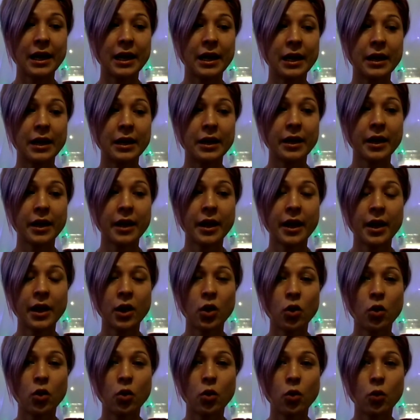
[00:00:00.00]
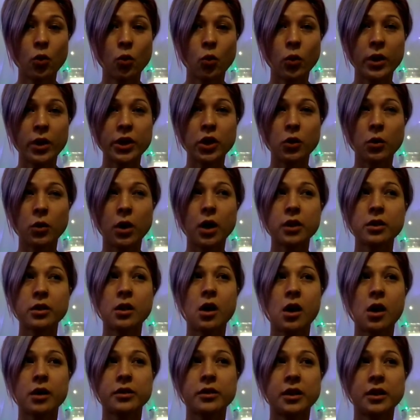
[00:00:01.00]
And when you
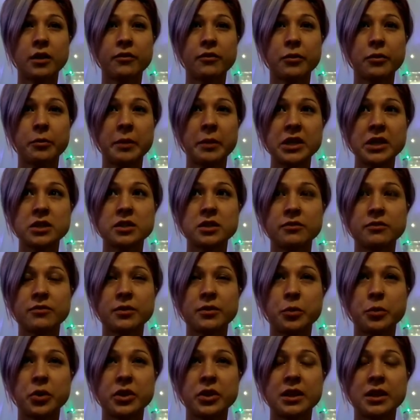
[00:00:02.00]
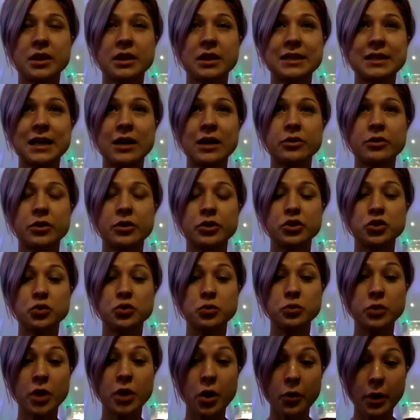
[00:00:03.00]
unlock the information from within the download, you
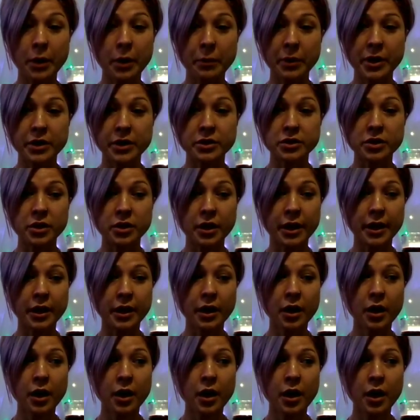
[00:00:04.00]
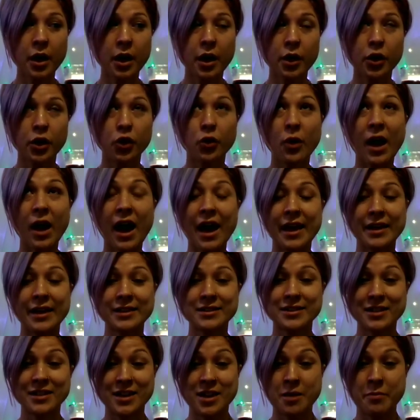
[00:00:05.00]
know it, because you're like,
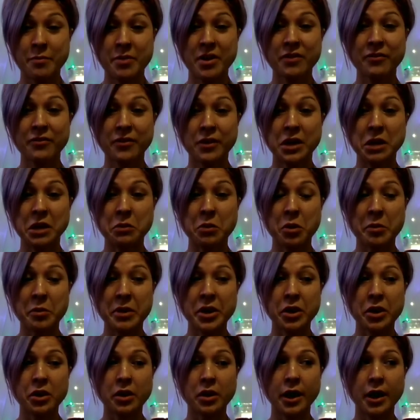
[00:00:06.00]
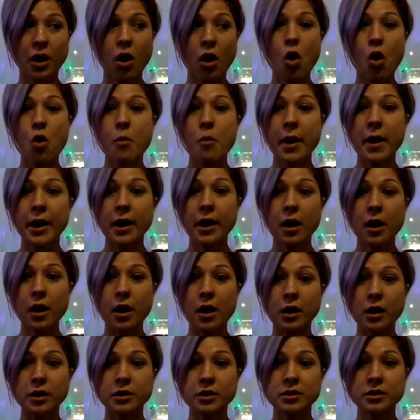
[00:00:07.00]
it's an epiphany moment. You're like, oh my
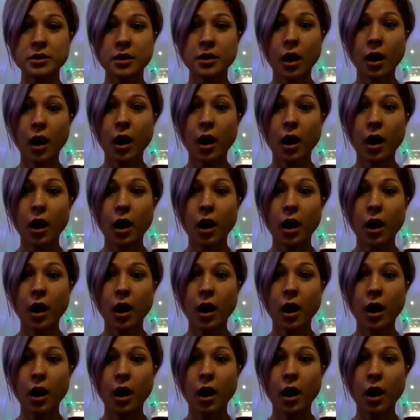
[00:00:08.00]
gosh,